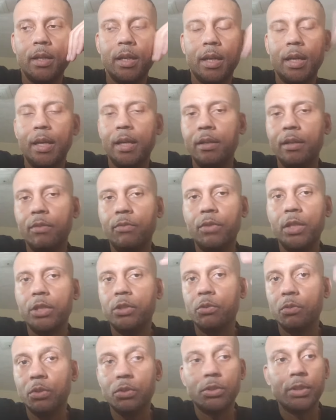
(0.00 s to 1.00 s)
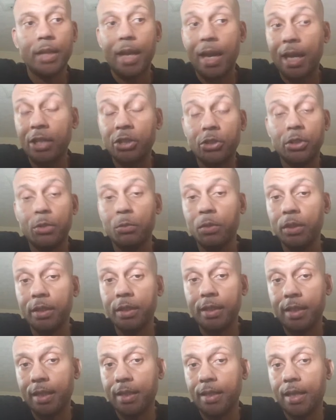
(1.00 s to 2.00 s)
And individuals actually really
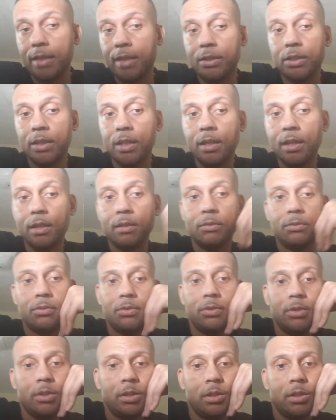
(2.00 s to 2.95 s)
think that's love.